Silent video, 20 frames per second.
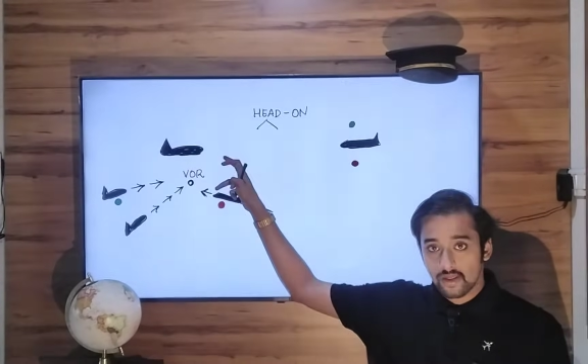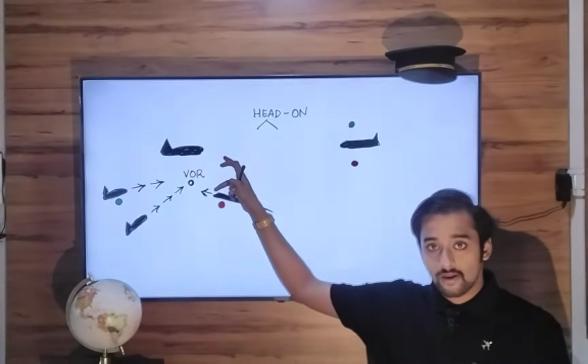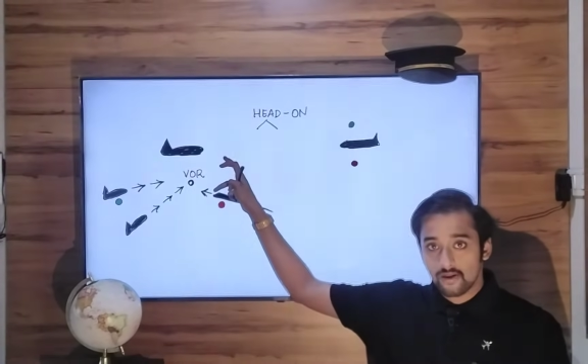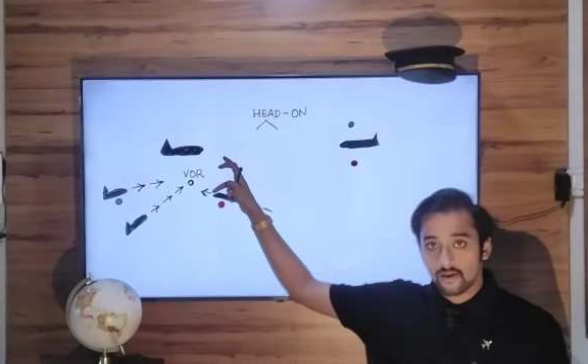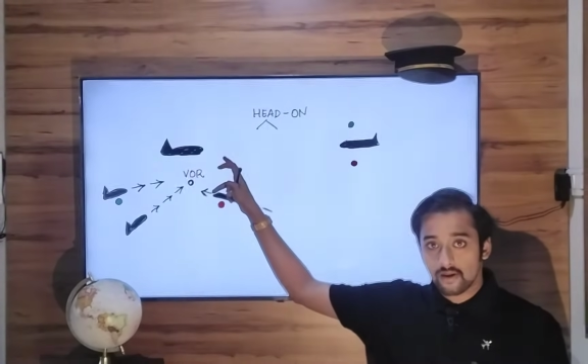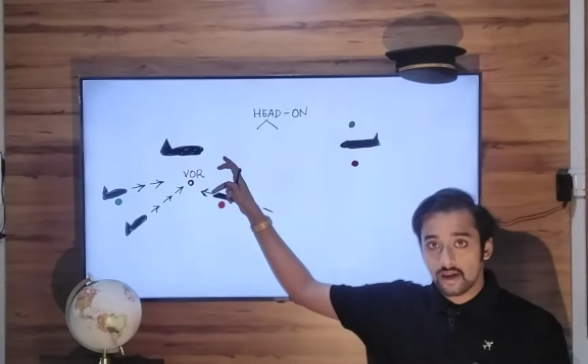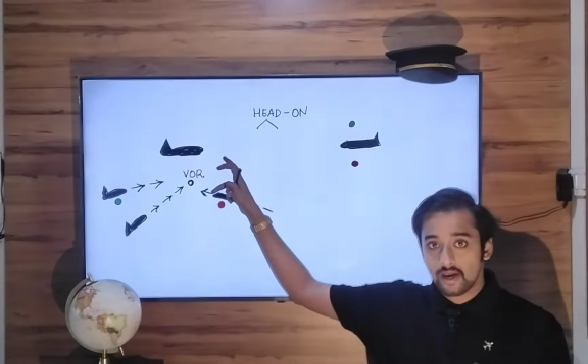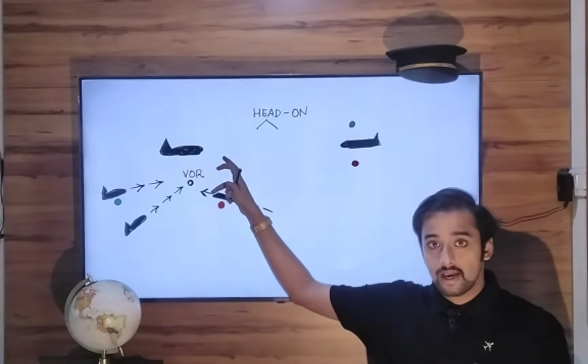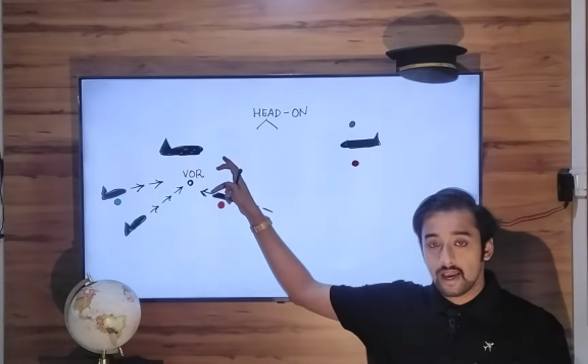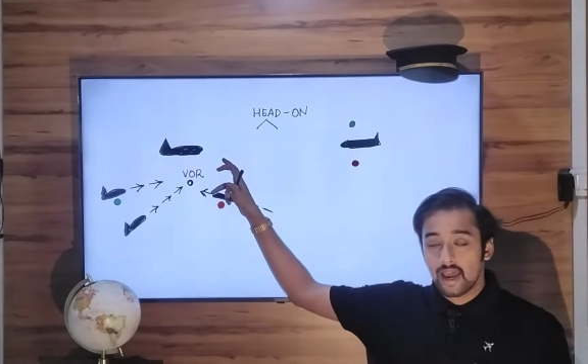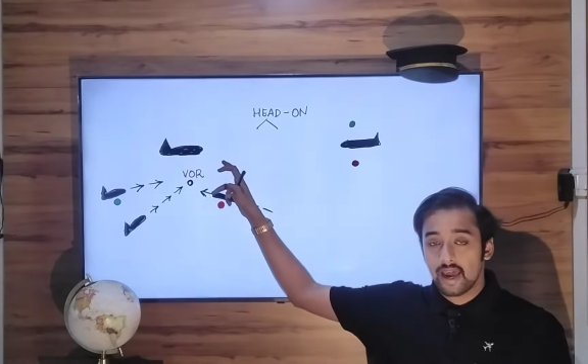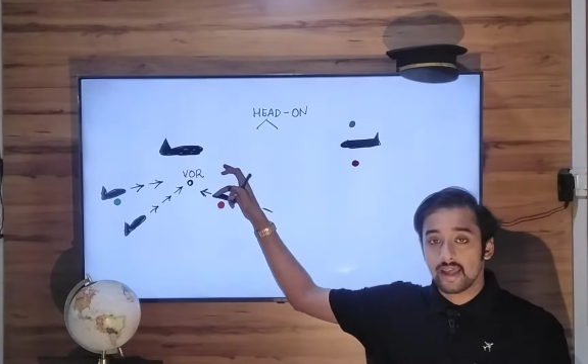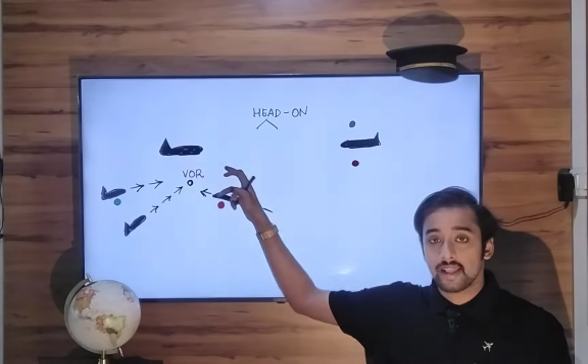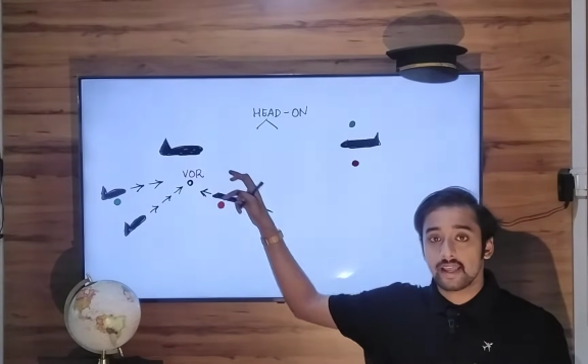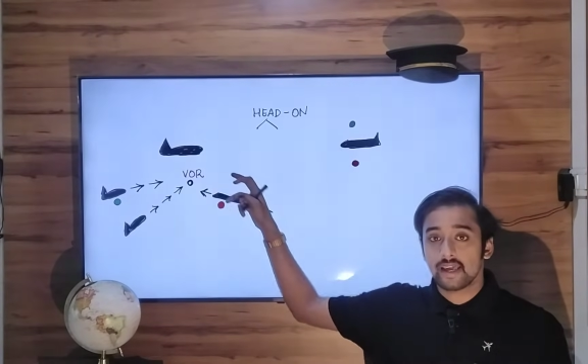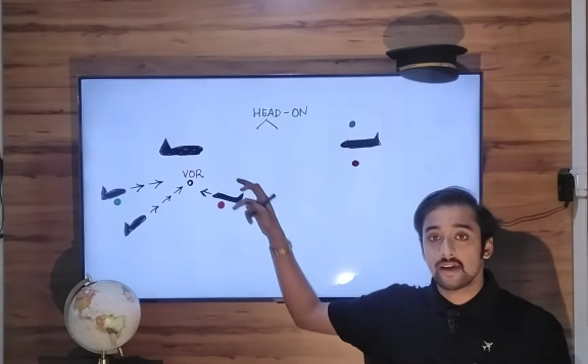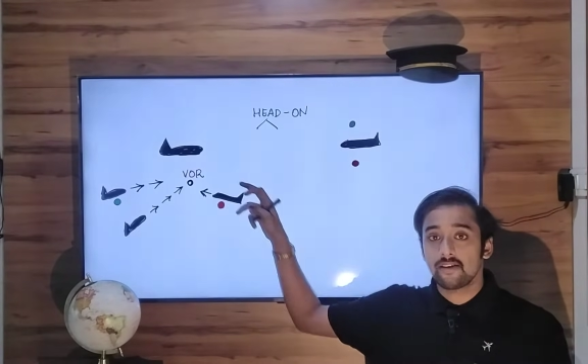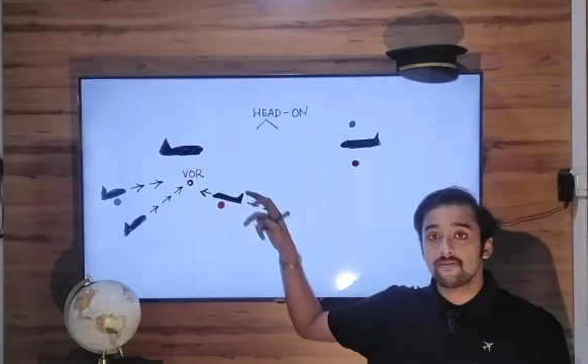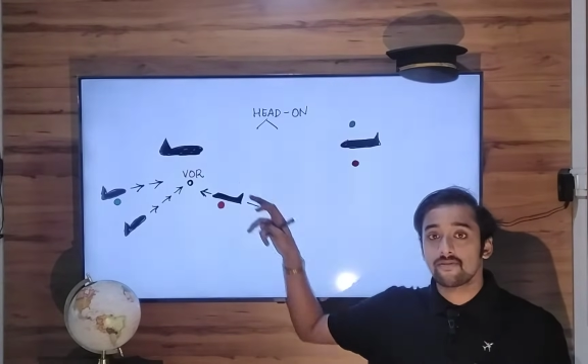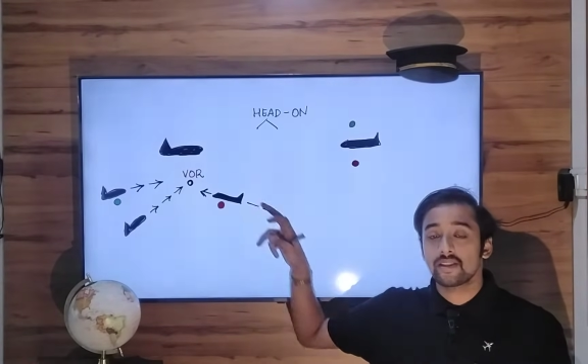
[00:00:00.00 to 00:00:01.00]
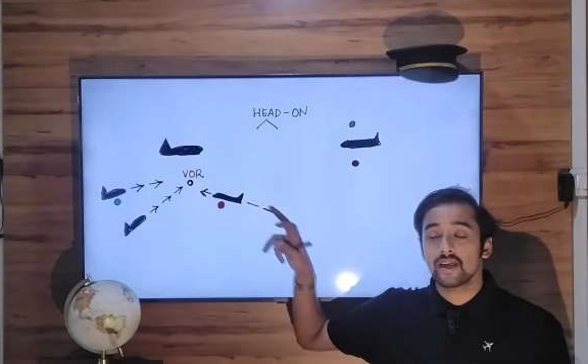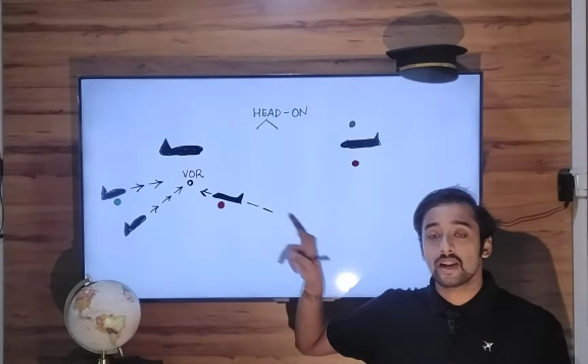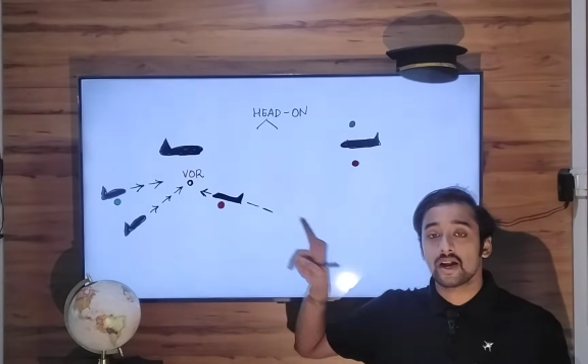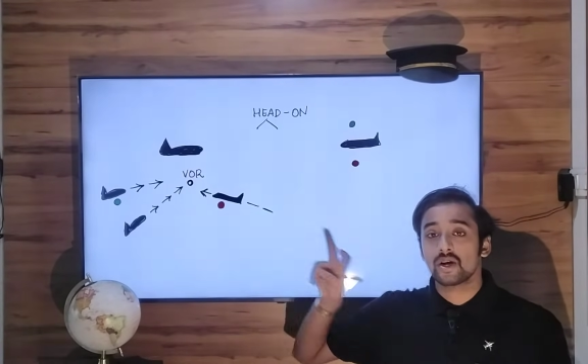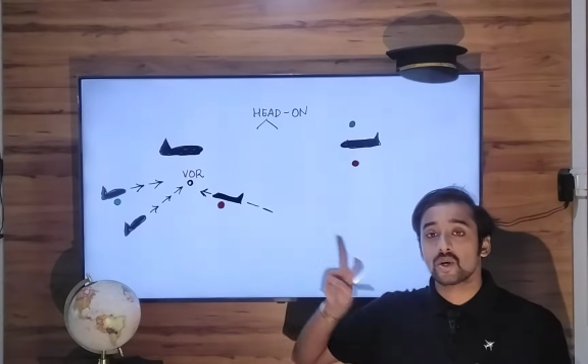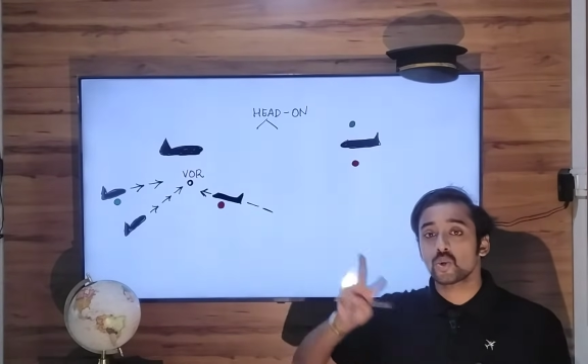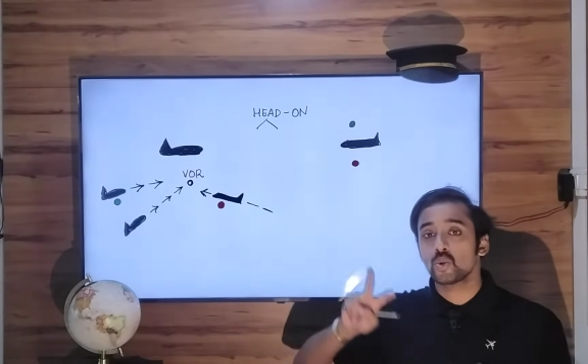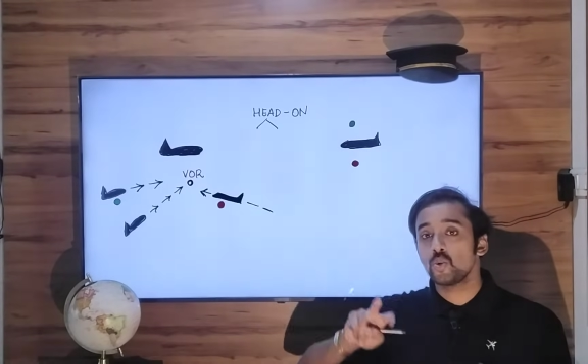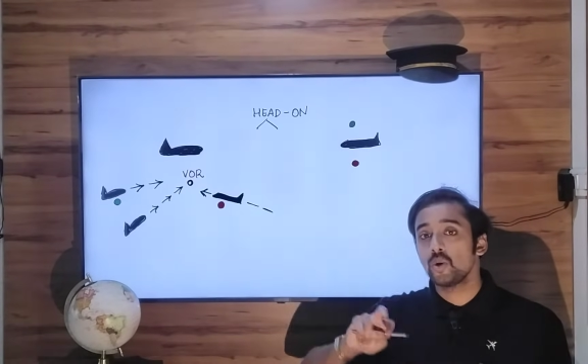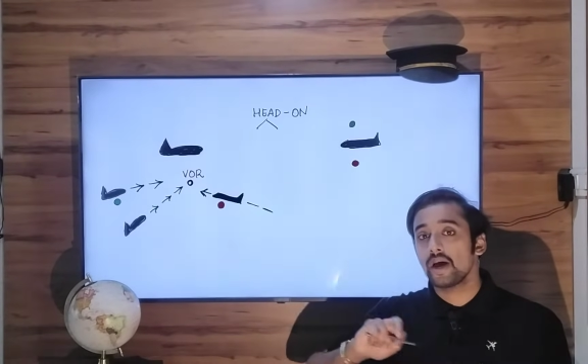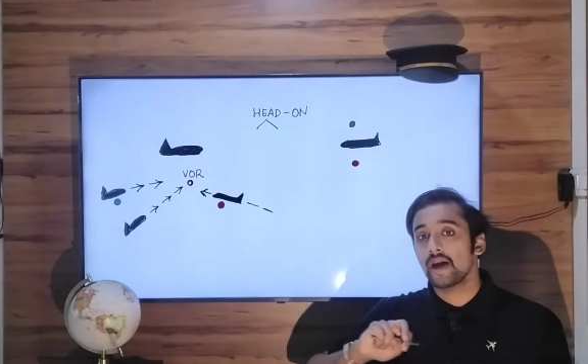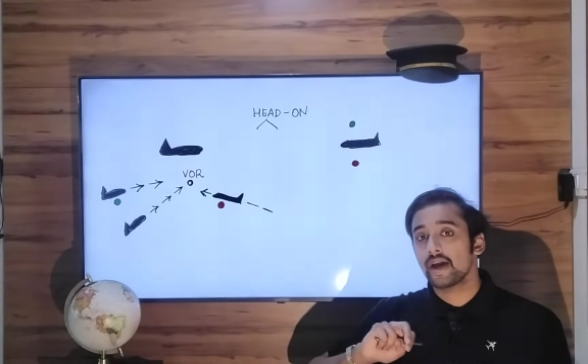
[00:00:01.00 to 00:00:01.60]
Okay, and if there are two